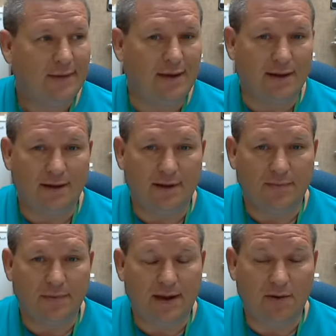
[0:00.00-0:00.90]

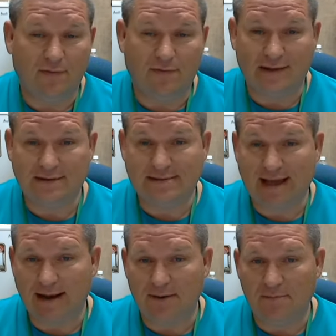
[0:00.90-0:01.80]
I know we've just
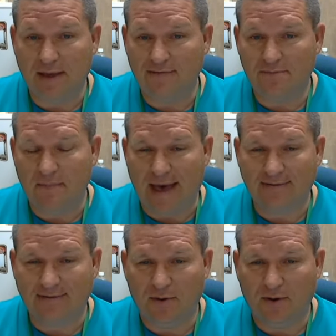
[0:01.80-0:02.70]
added men's
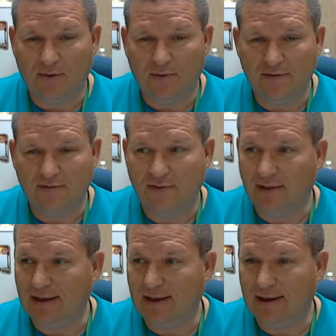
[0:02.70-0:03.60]
basketball
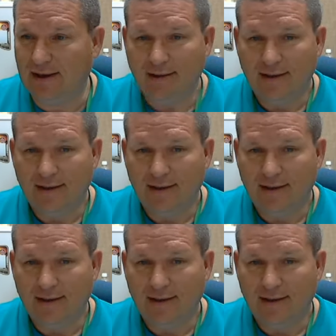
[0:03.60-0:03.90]
recently.